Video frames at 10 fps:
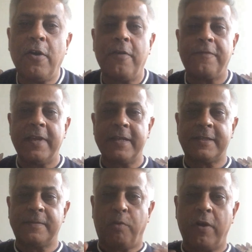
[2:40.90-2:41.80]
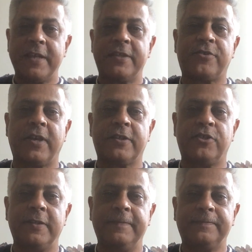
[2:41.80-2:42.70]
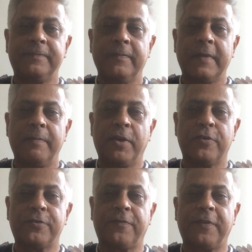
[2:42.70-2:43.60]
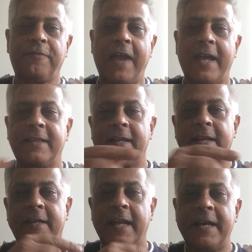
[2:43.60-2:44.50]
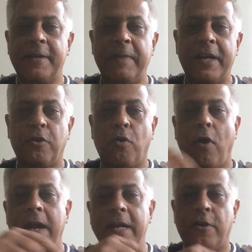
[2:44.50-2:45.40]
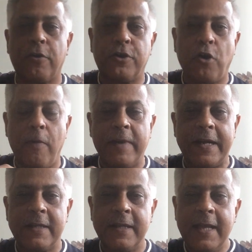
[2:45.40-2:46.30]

of its body structure, because of the fact that it can remain coiled or dormant,